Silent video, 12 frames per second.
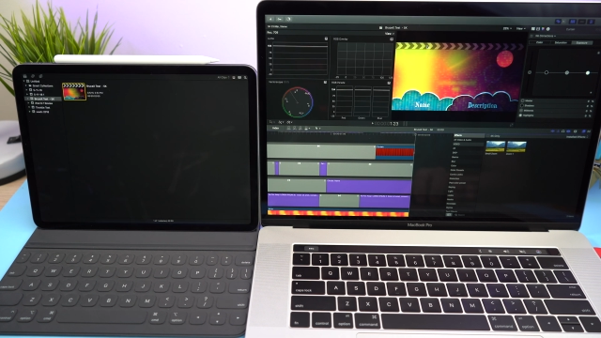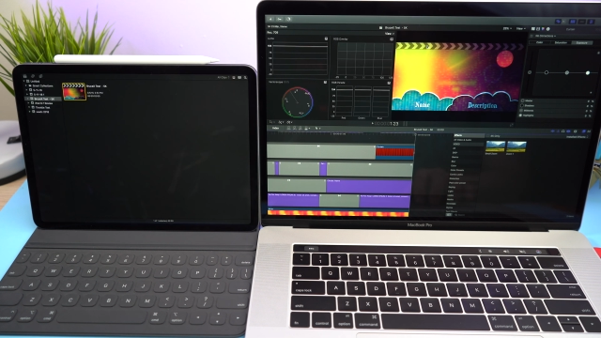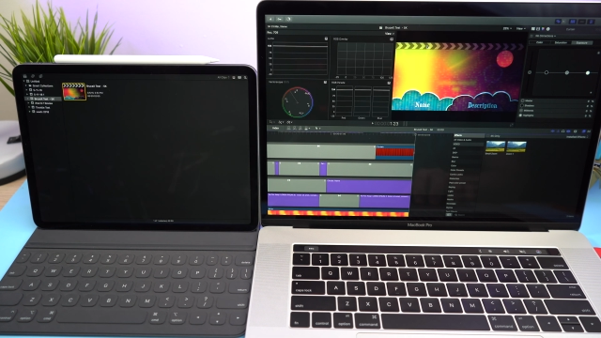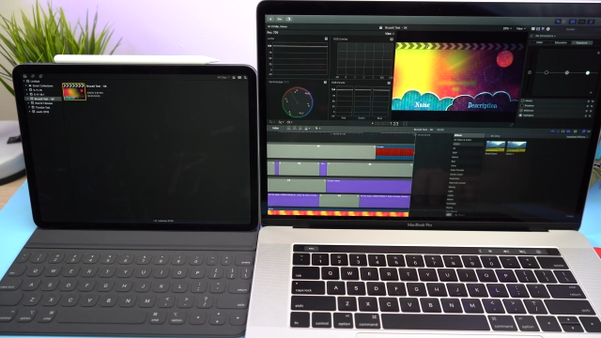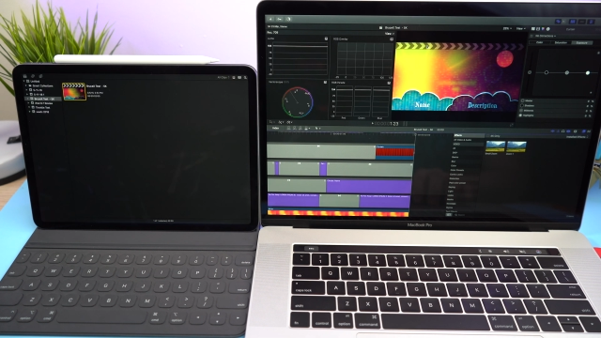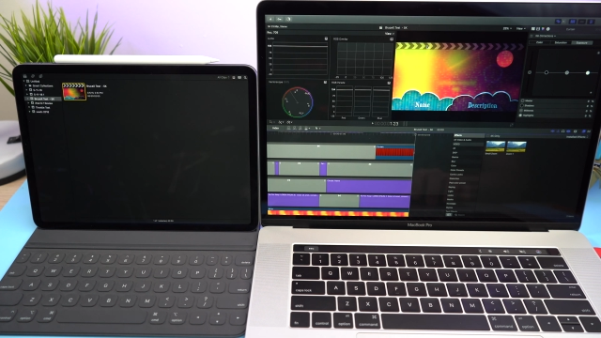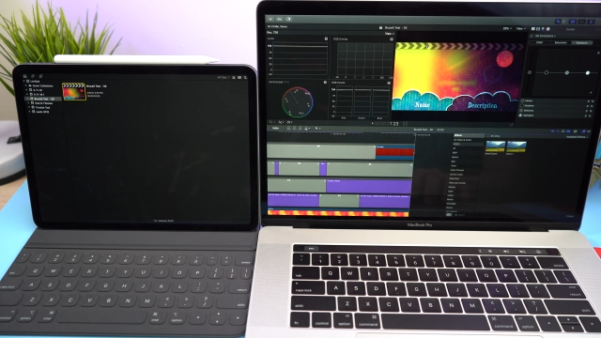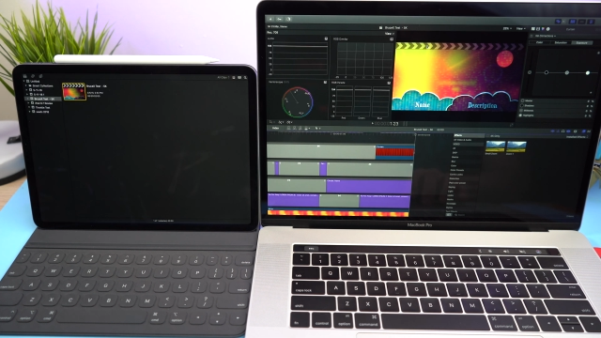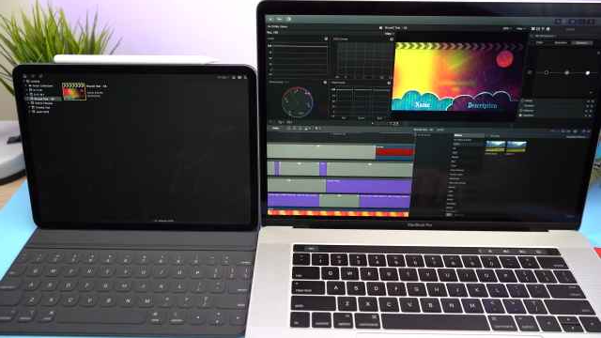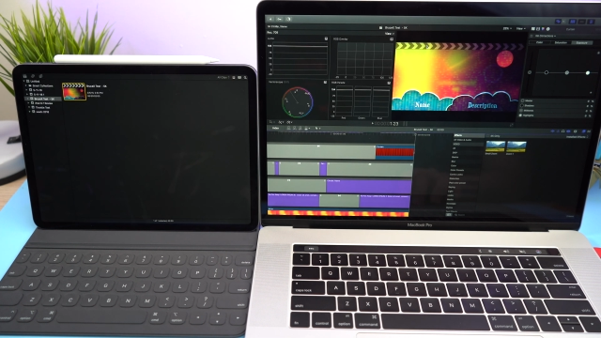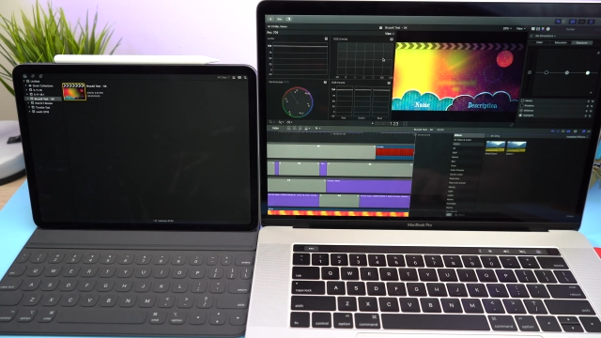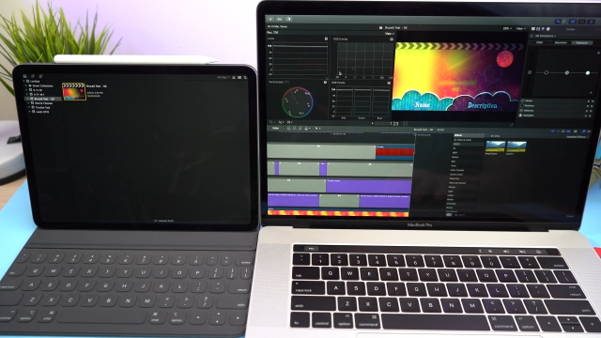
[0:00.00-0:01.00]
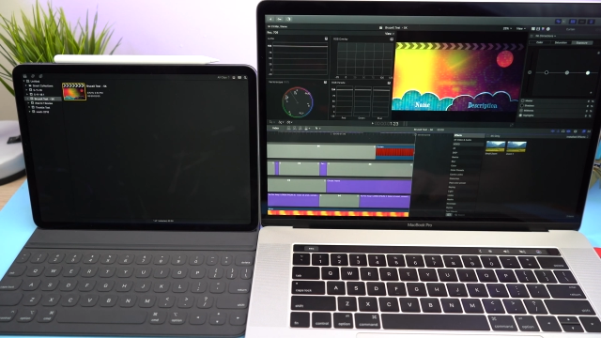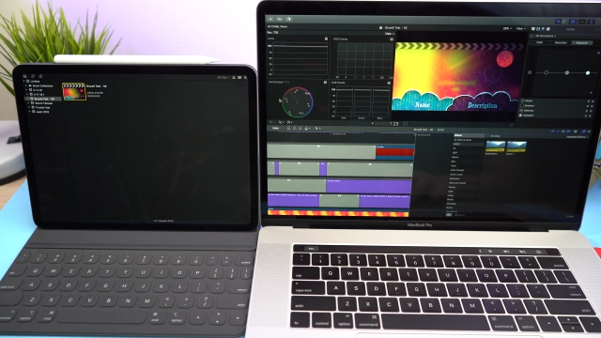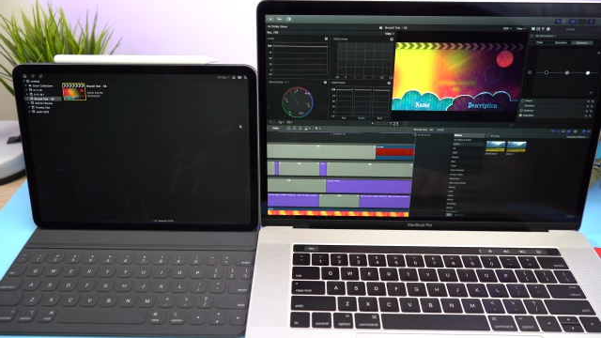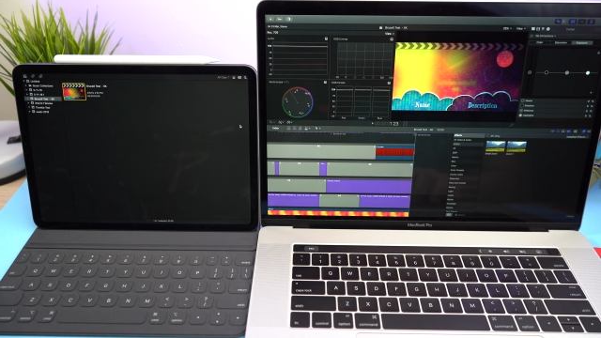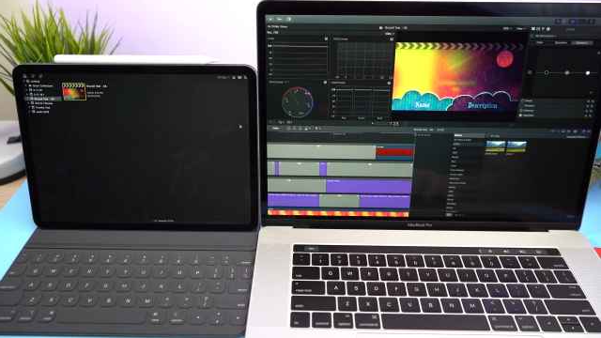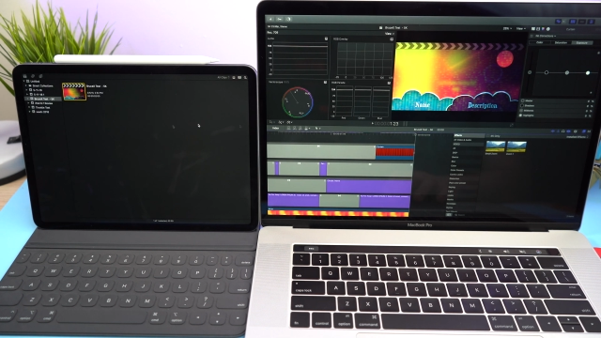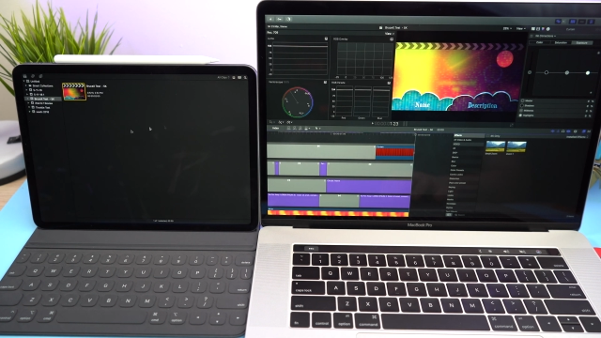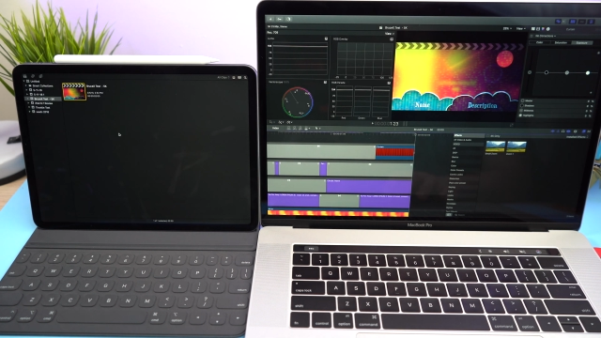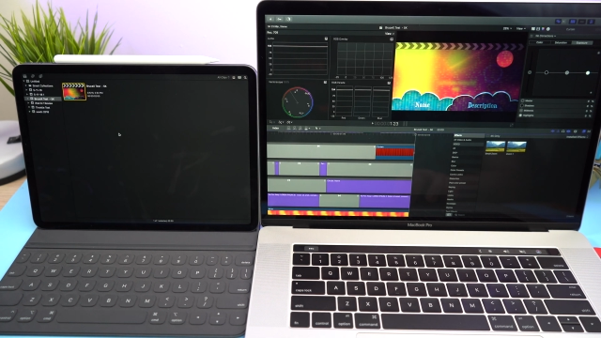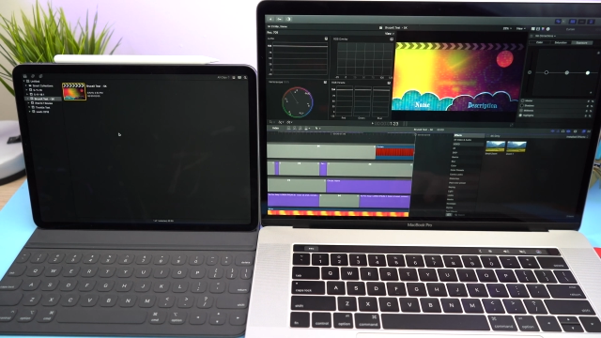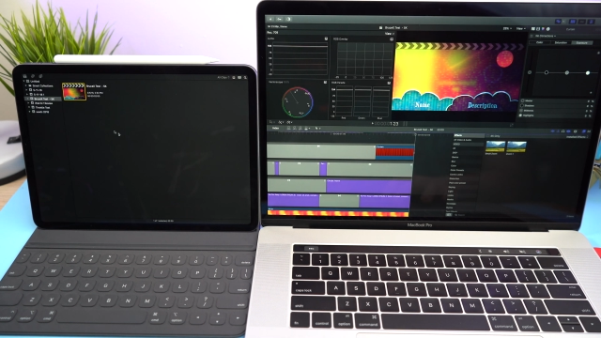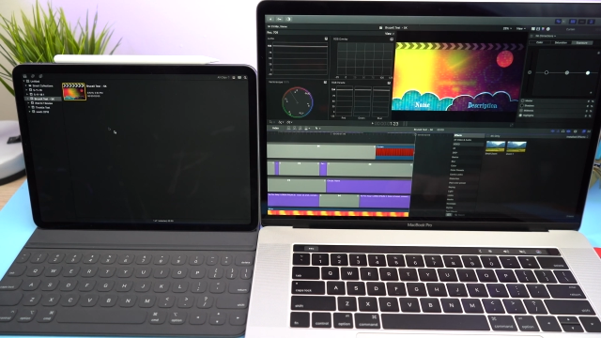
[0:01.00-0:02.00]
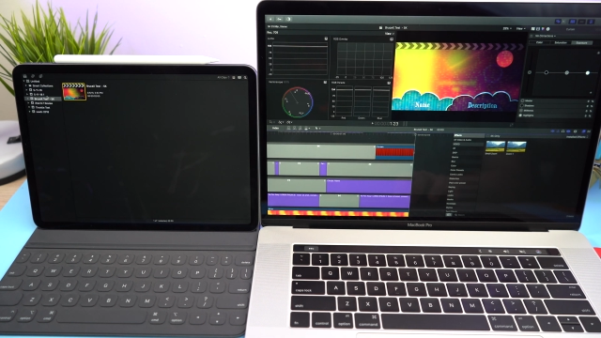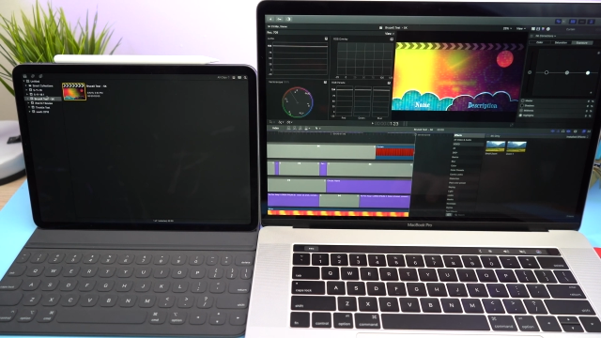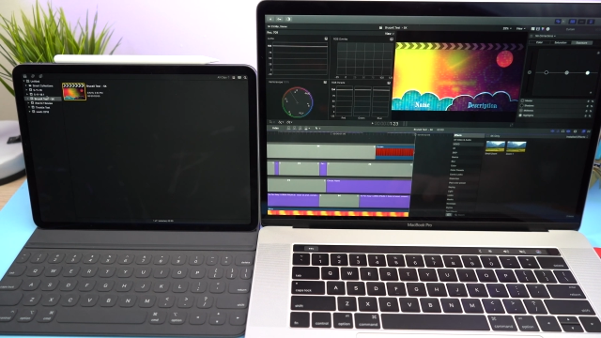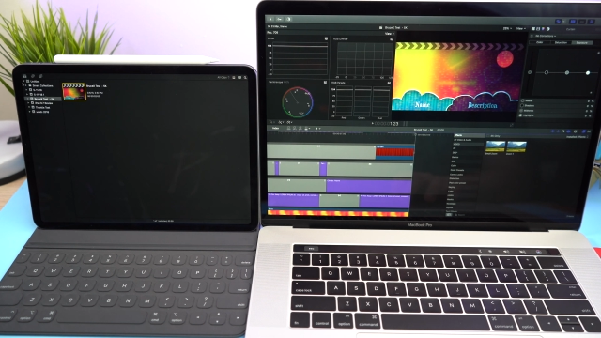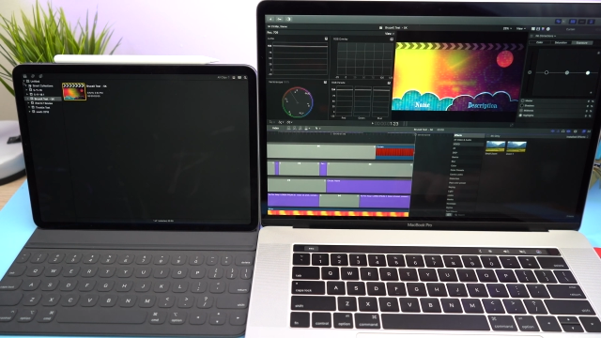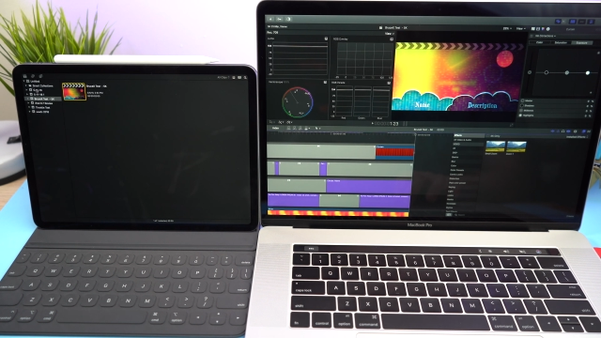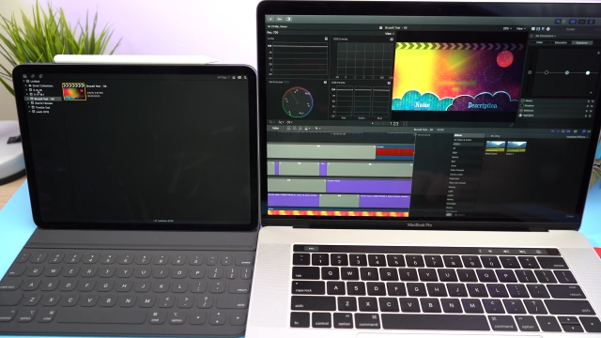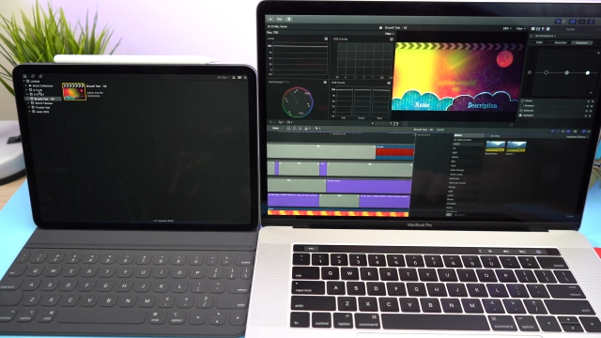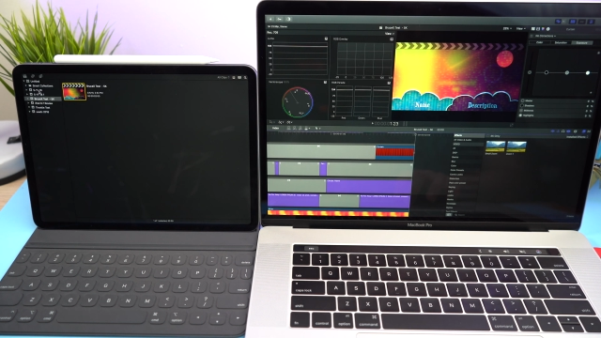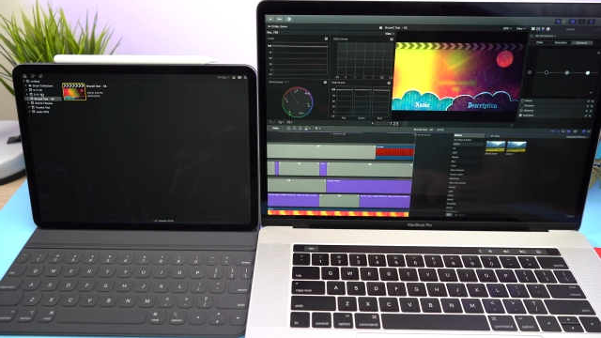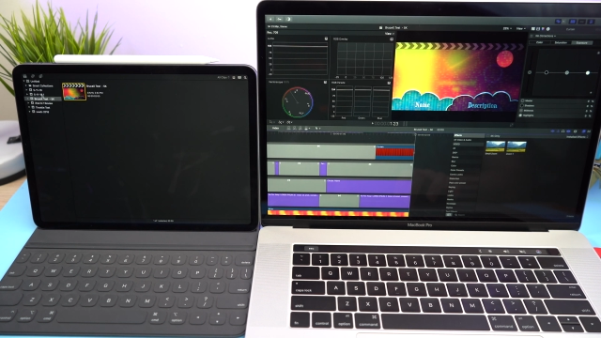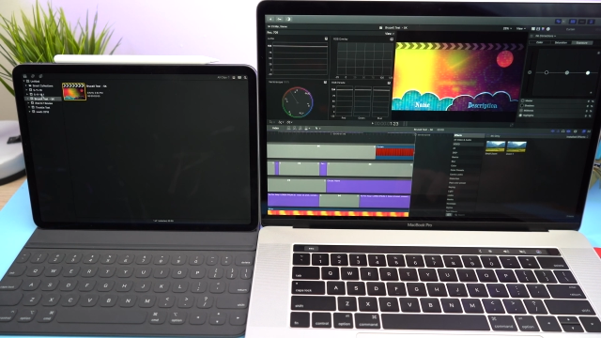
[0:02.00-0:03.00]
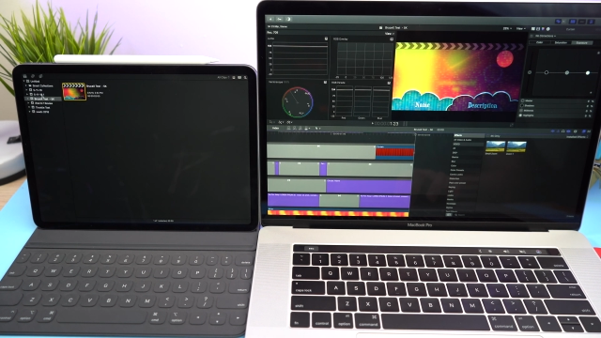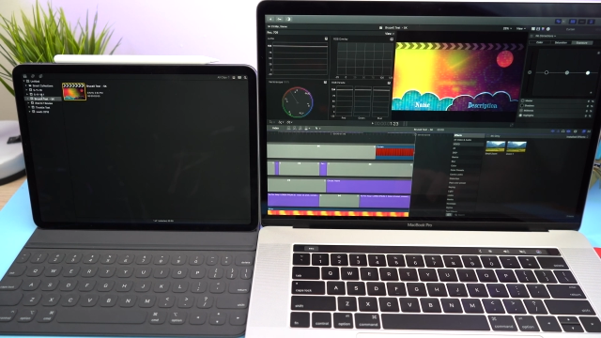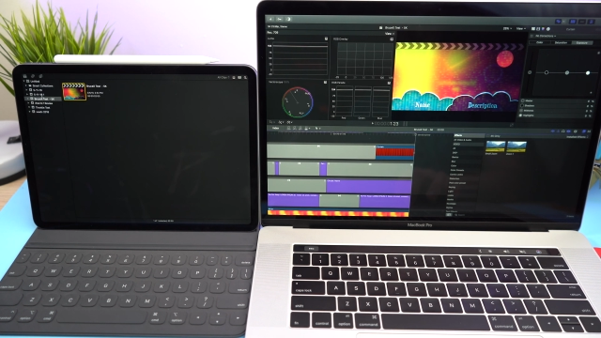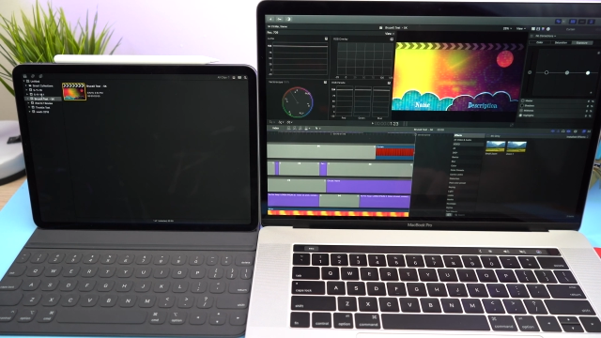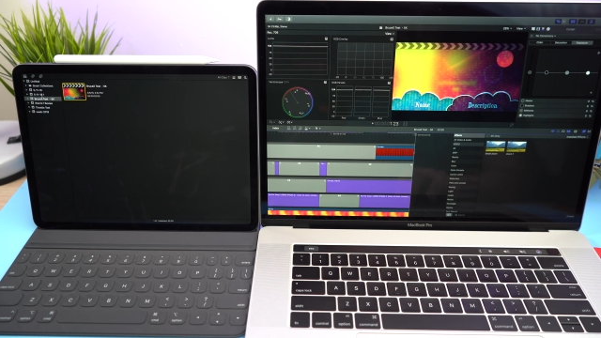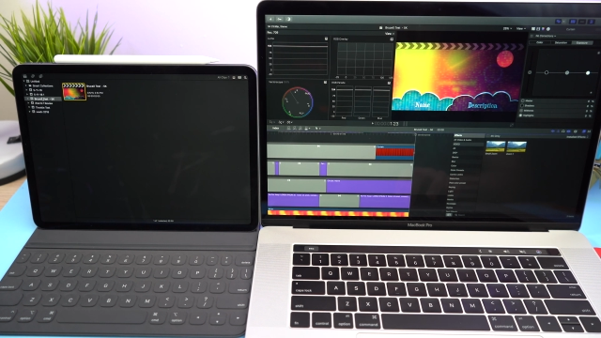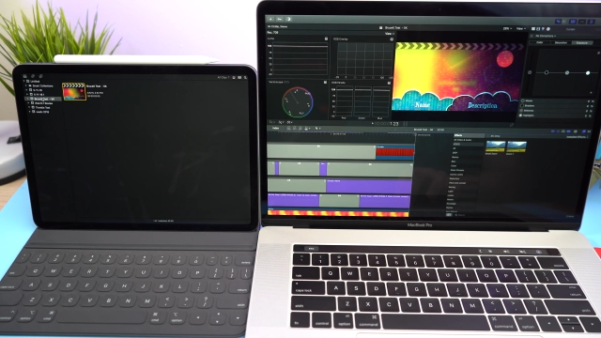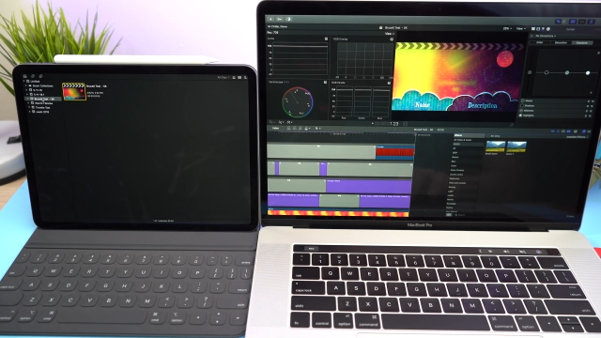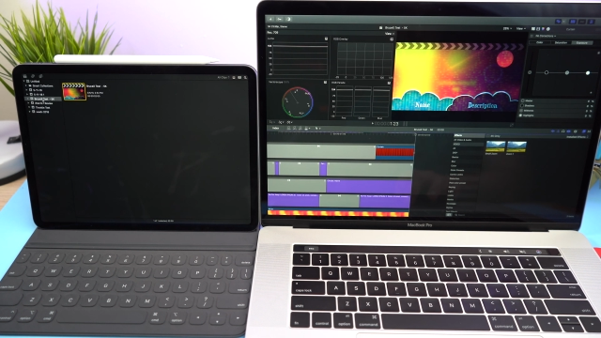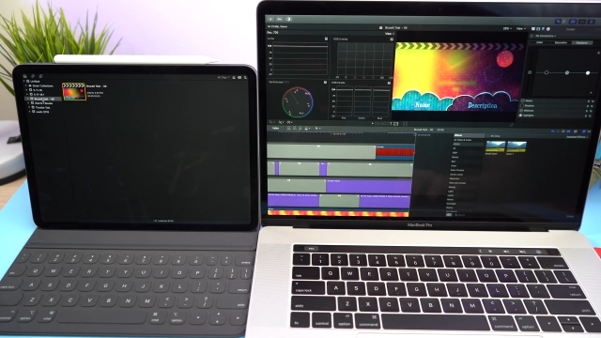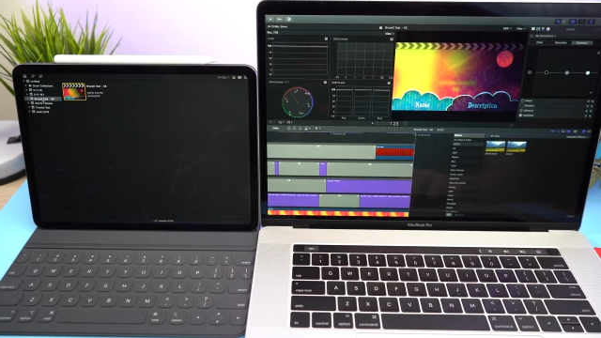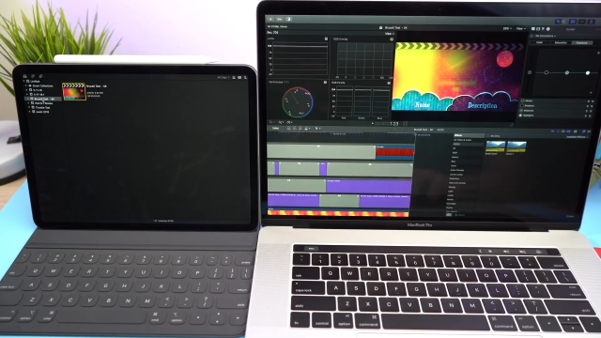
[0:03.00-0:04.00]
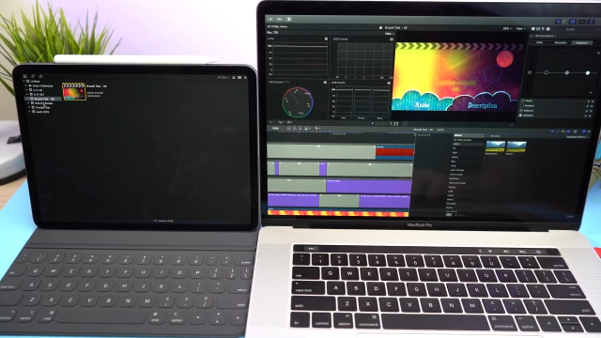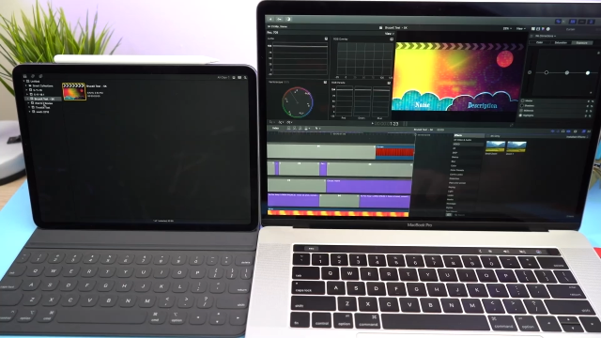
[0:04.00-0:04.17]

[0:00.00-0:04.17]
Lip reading: [unreadable: no face in view]